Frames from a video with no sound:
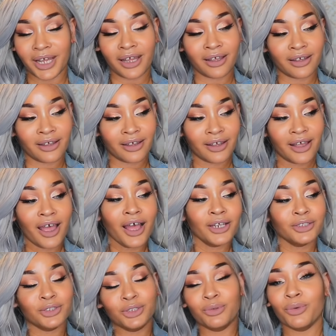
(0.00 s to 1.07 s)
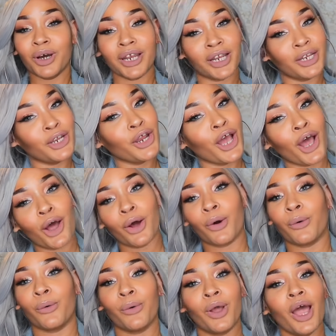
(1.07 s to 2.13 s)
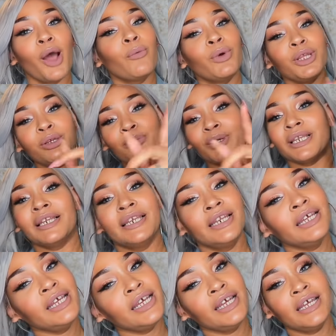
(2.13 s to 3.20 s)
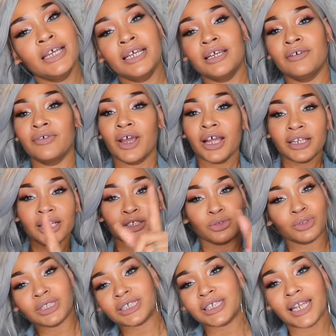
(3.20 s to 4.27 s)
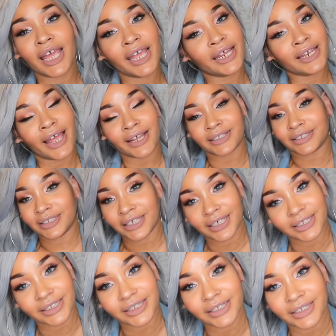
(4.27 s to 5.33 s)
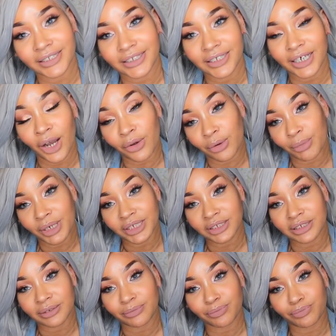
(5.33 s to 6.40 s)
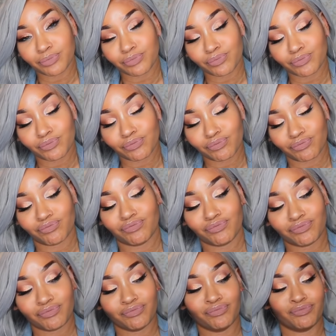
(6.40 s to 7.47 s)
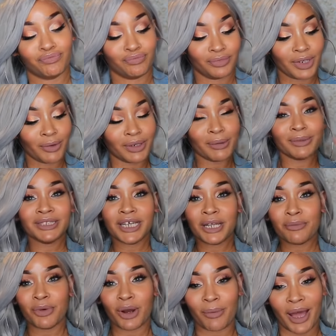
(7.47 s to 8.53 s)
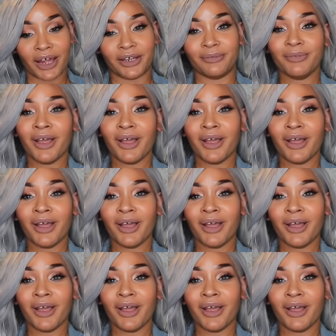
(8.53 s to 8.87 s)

Do you want to know? Will you believe that you can slay like this on a budget? Mm. Well, let me tell you more about it.